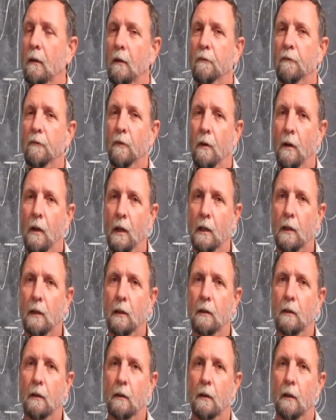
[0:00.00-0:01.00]
if you like
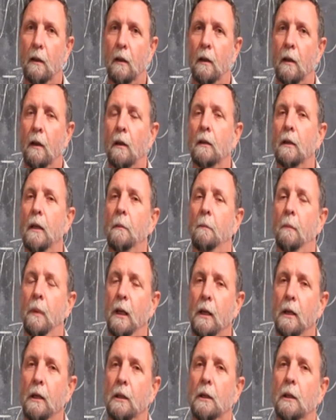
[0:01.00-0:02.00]
it, then
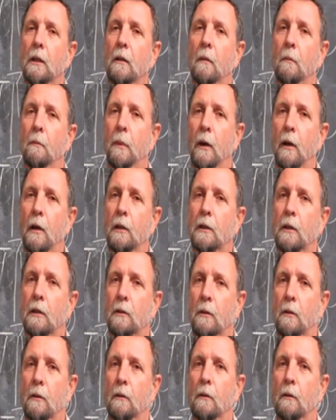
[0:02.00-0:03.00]
please pass
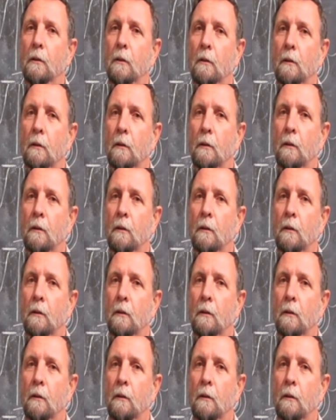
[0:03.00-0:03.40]
it on